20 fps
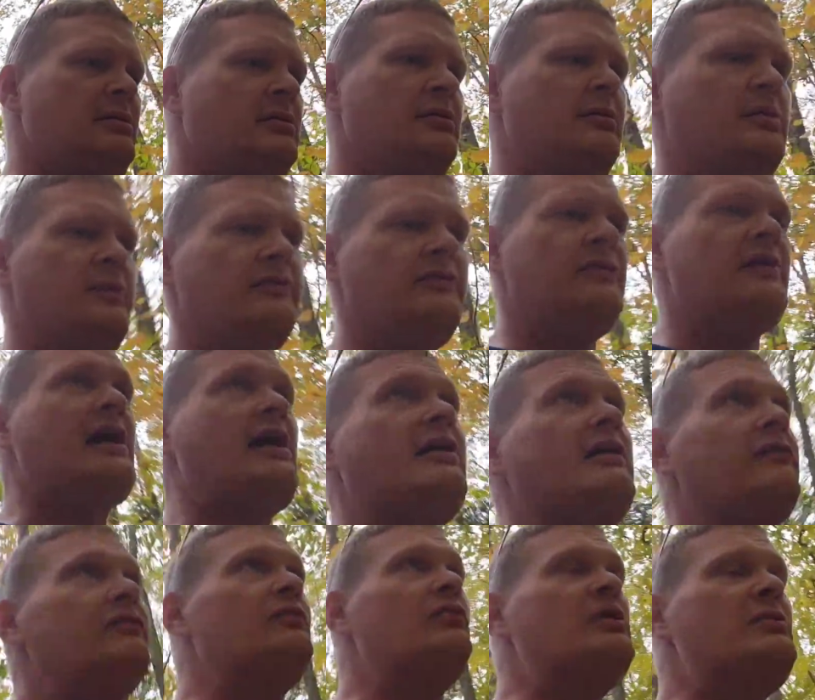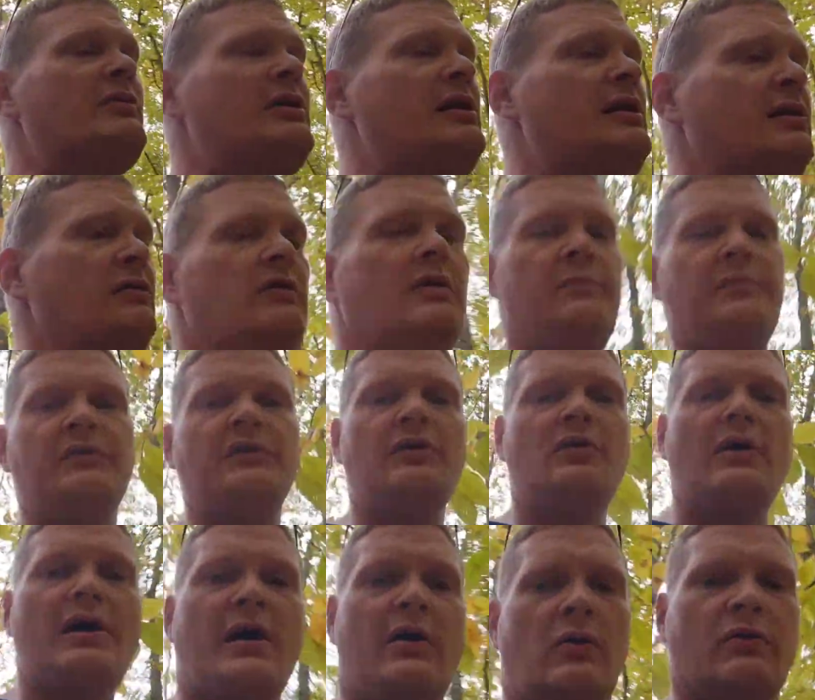This is Alex from We Mine It Crypto,
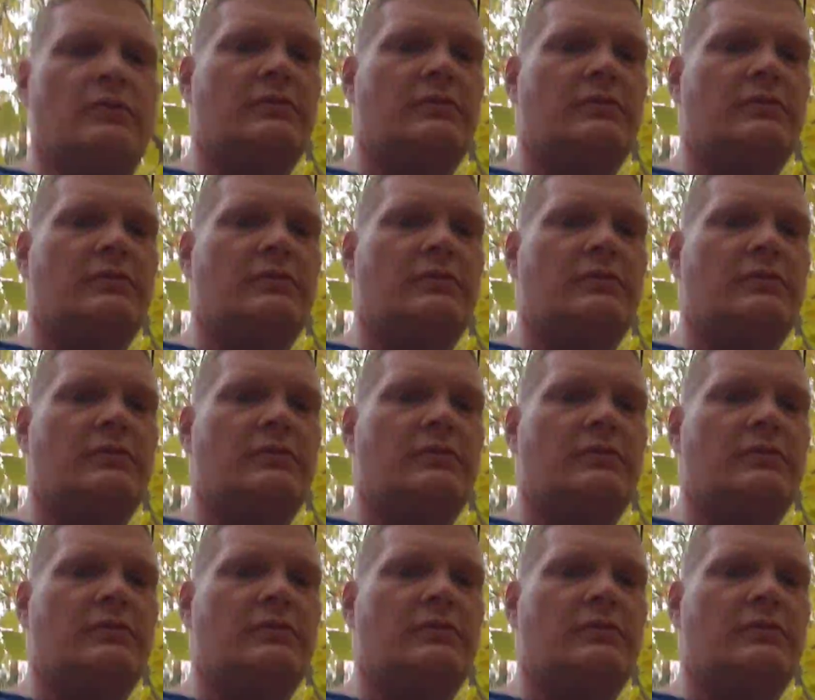out.